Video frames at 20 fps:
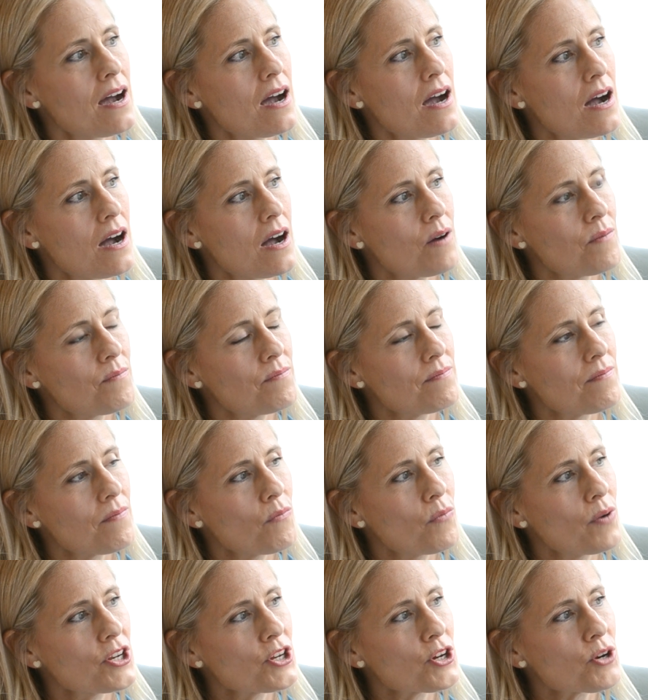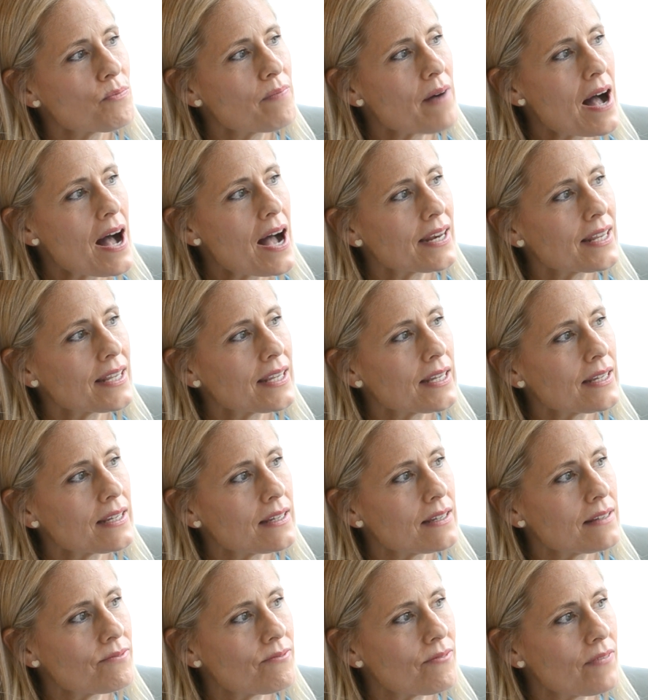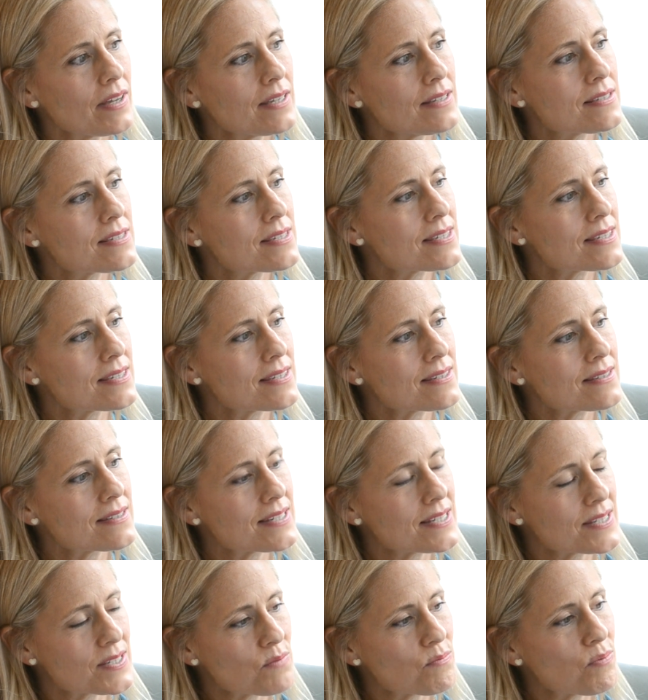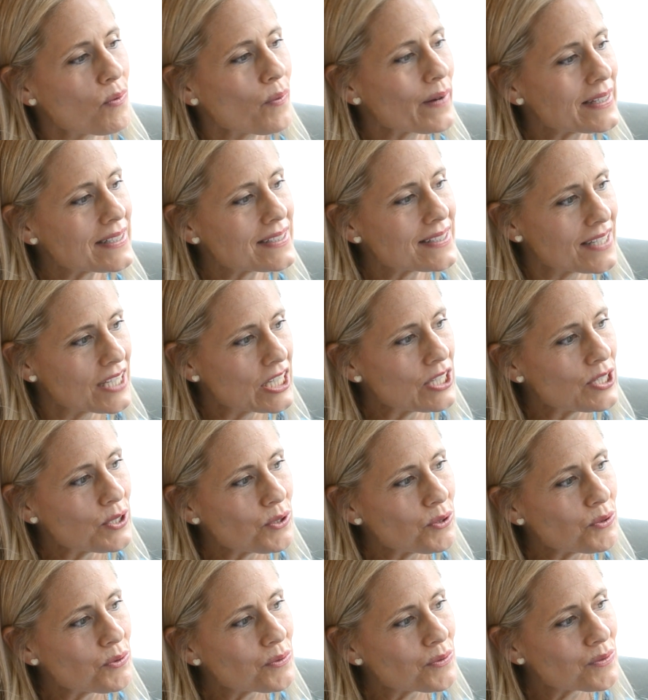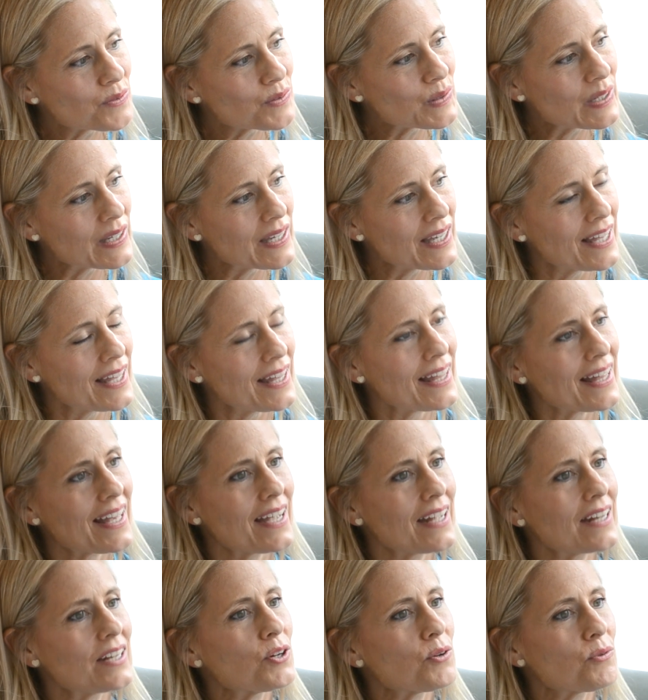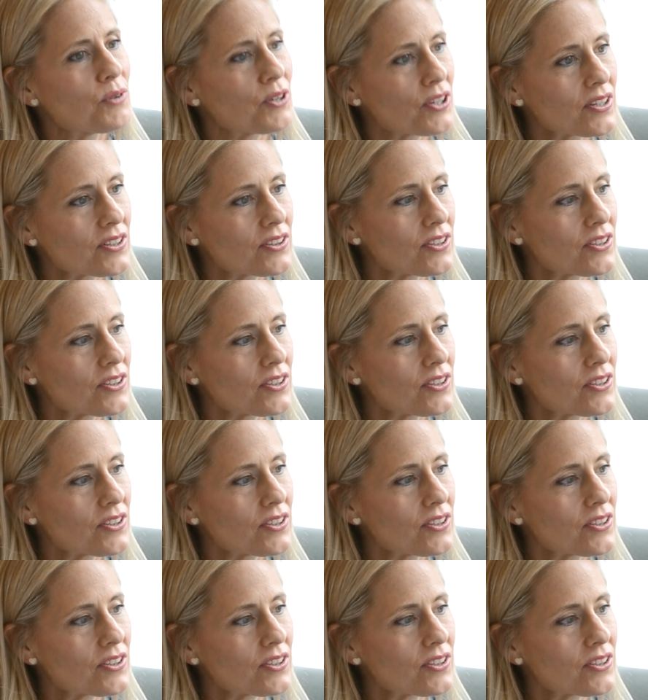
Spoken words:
and when your body is disappointing you, and you're really